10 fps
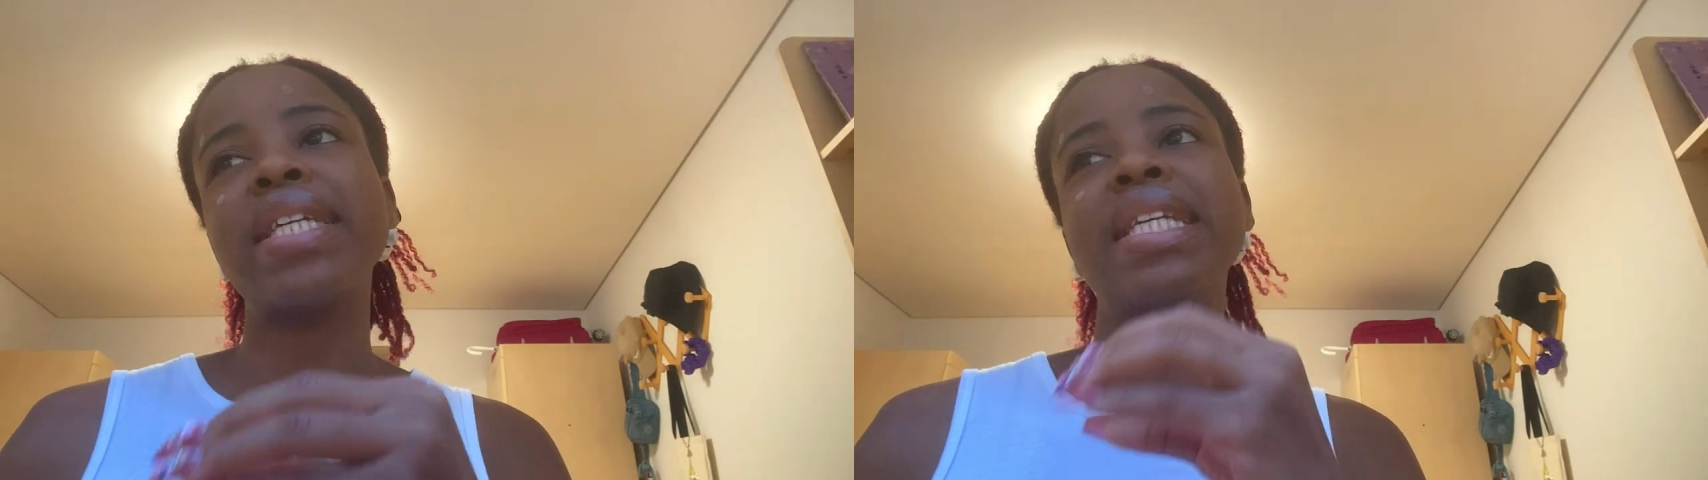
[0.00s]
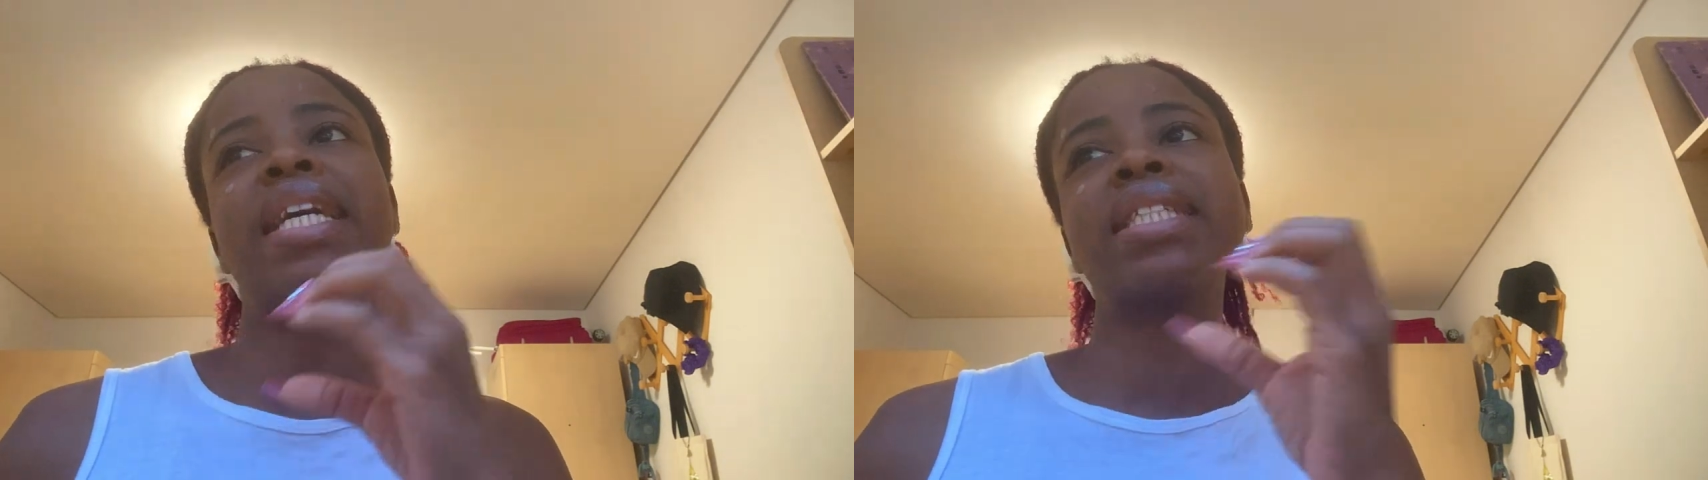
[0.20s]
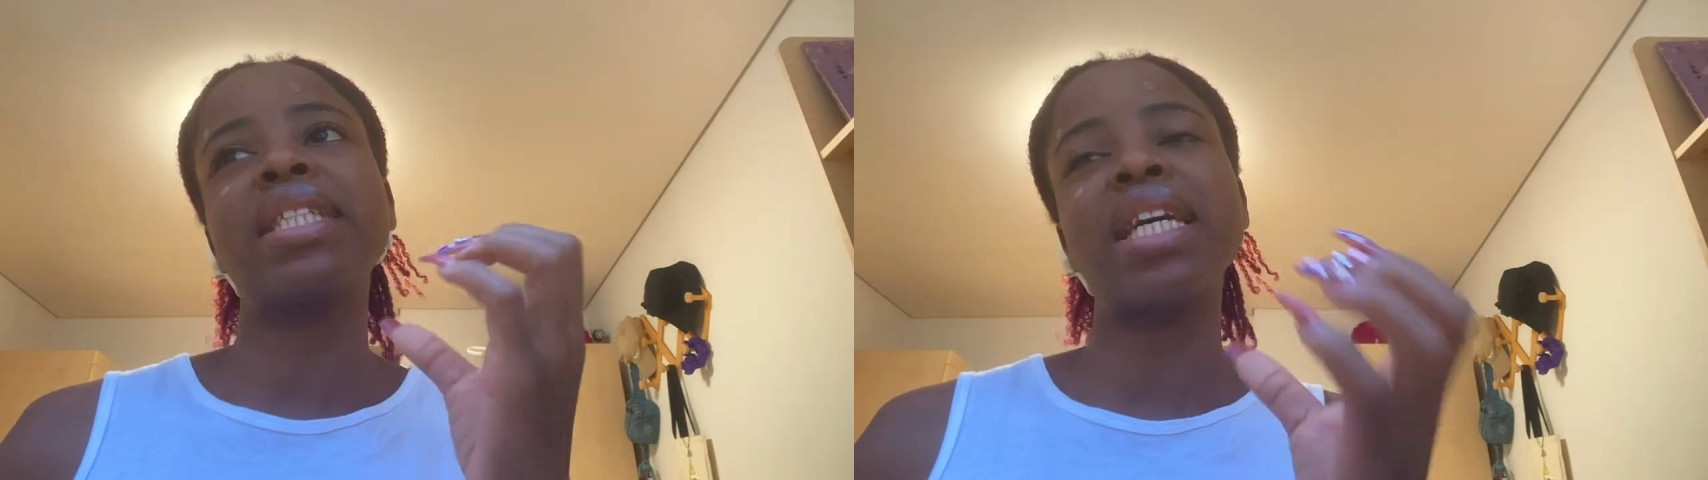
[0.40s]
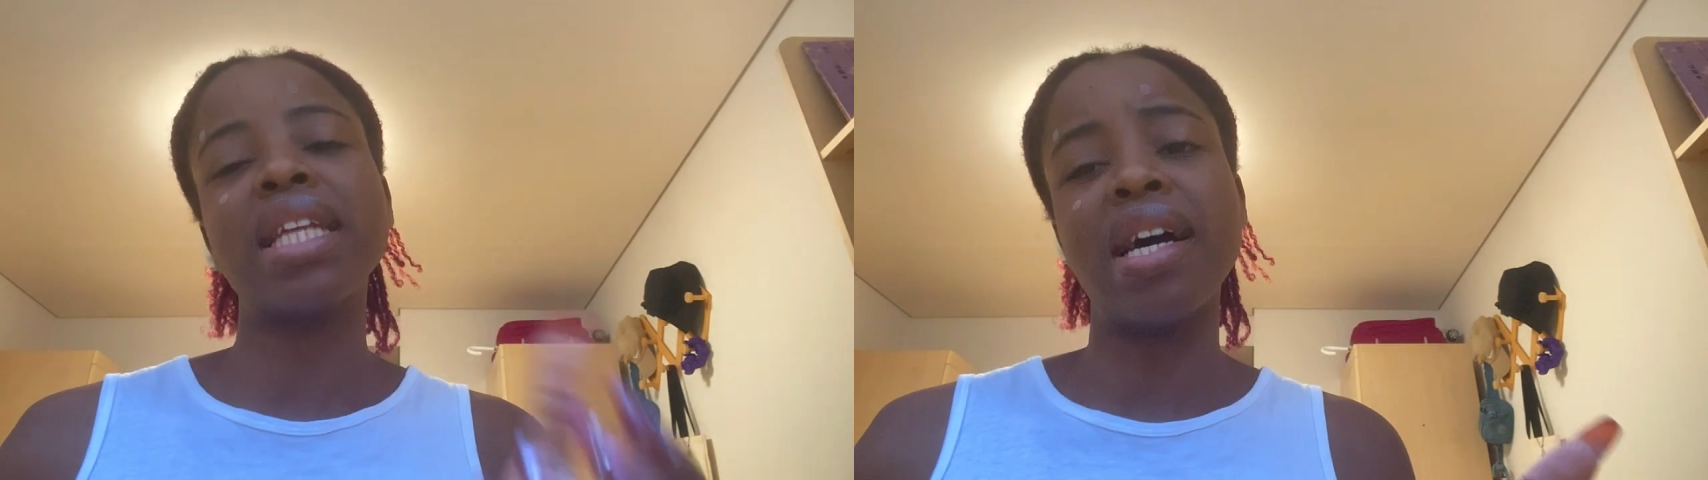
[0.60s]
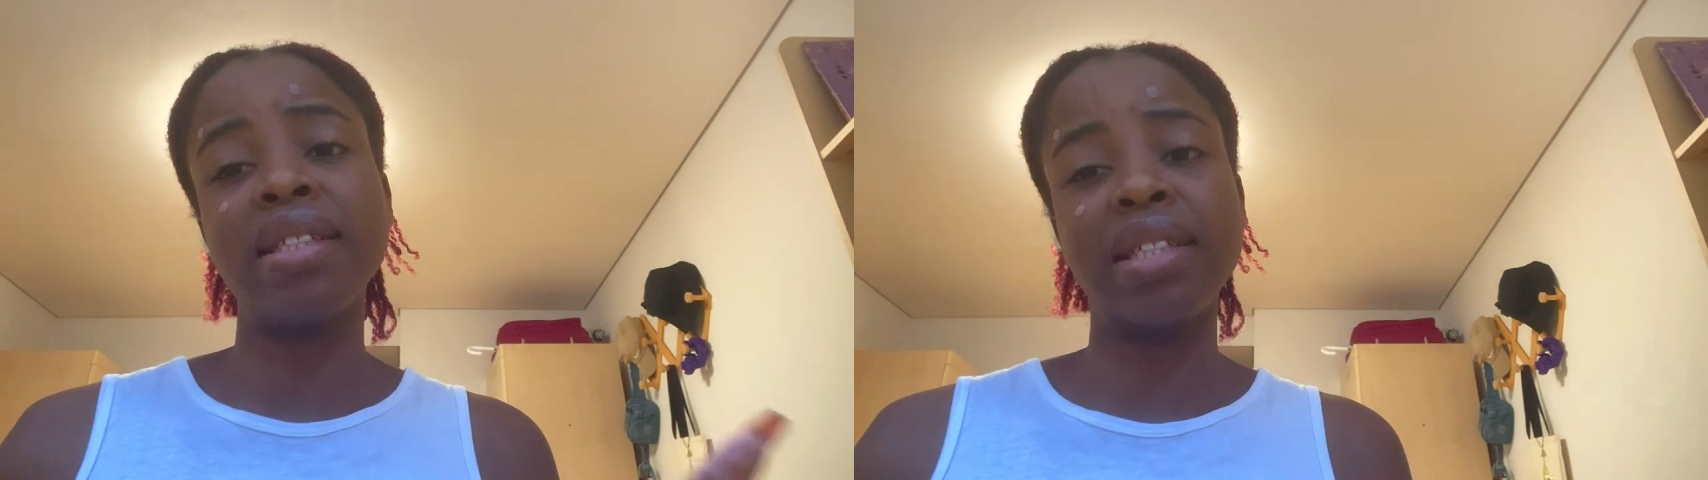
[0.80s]
the exact
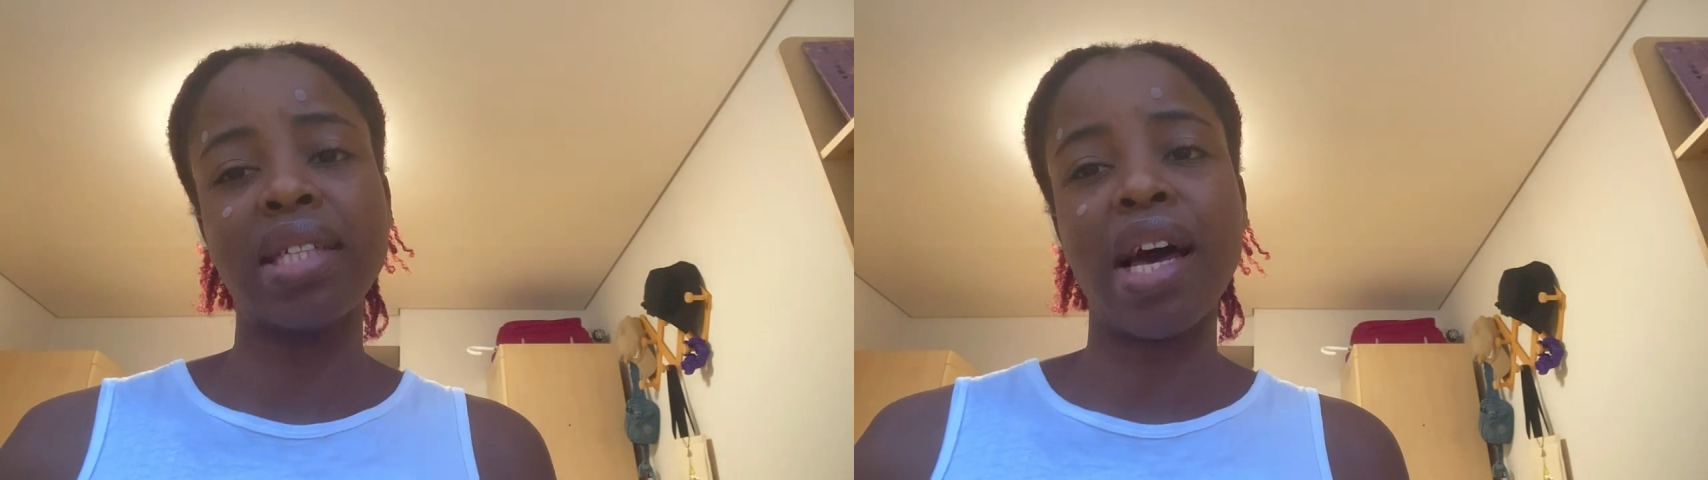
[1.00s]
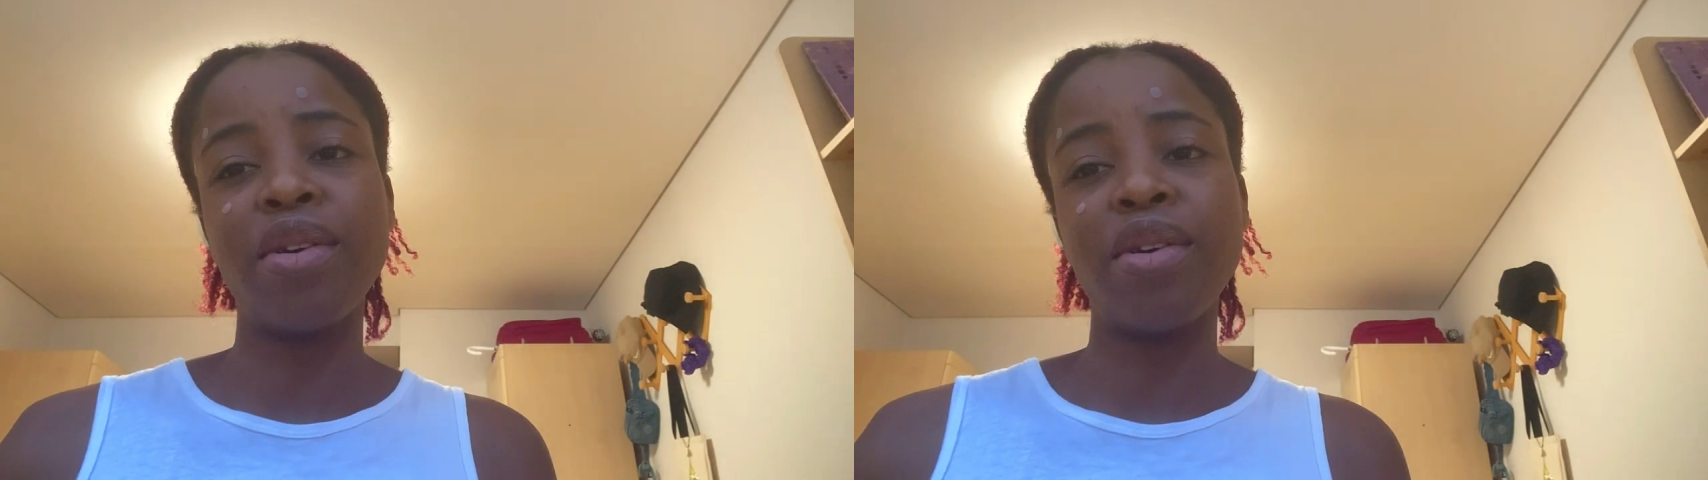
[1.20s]
answer,